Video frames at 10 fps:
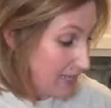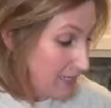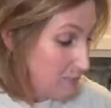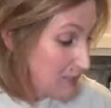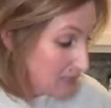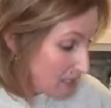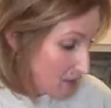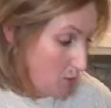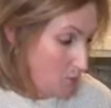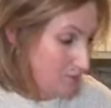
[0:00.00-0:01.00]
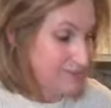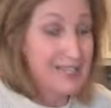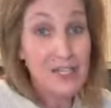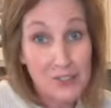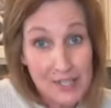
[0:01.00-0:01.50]
Now, let me tell you,
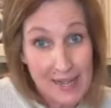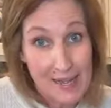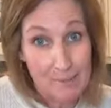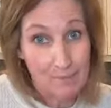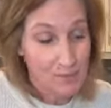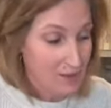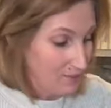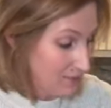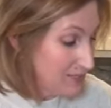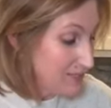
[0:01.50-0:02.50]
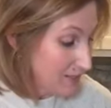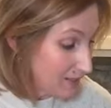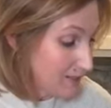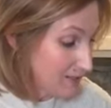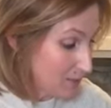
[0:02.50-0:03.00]
take your time. This
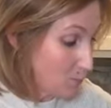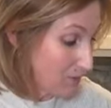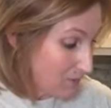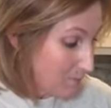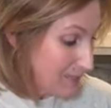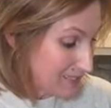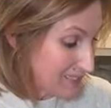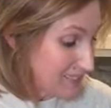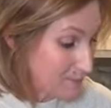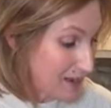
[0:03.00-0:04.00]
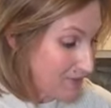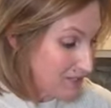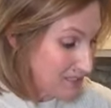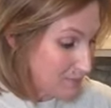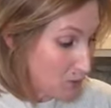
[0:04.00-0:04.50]
is one of the best things
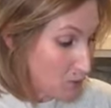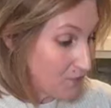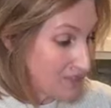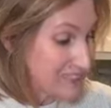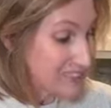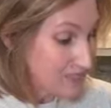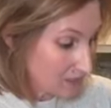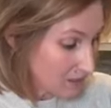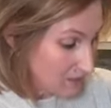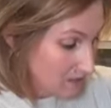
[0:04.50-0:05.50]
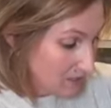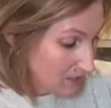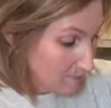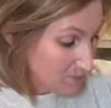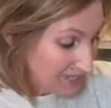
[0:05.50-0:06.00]
about this meal. This
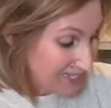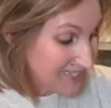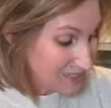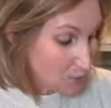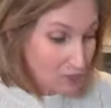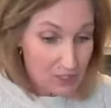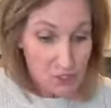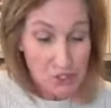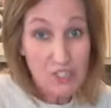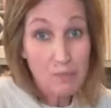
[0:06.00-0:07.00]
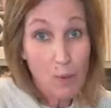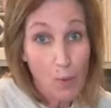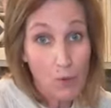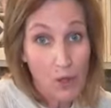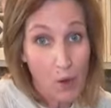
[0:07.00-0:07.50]
sauce tastes so delicious
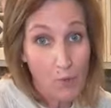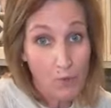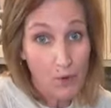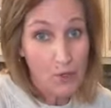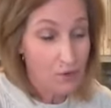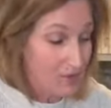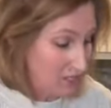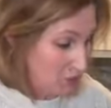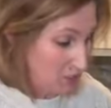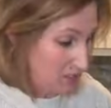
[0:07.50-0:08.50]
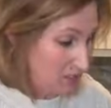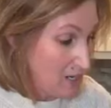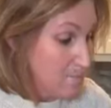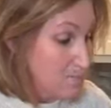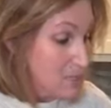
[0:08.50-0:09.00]
poured over your
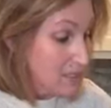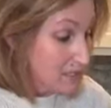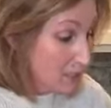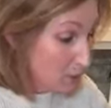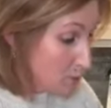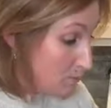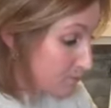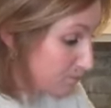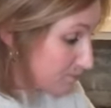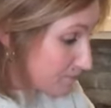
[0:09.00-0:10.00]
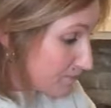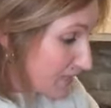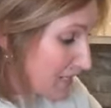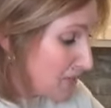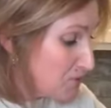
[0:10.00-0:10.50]
veggies. So
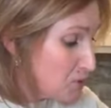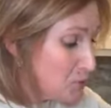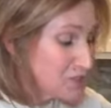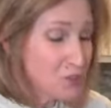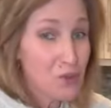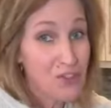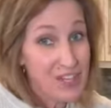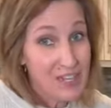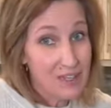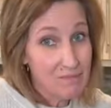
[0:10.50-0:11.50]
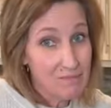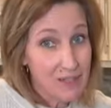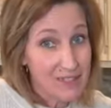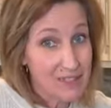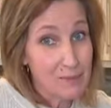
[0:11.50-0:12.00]
If you do it too thin,
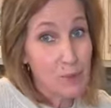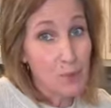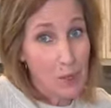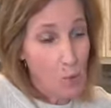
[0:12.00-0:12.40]
it's going to be